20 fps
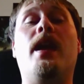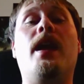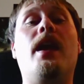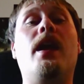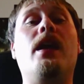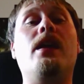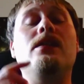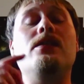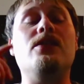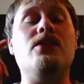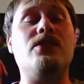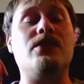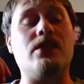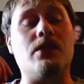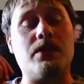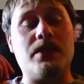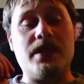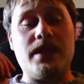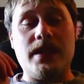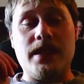And
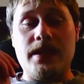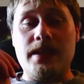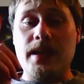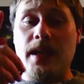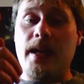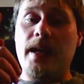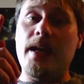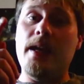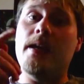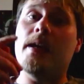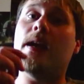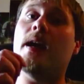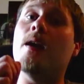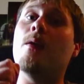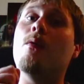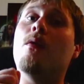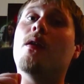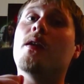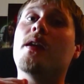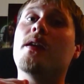so today
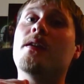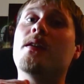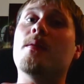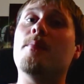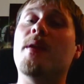I wanted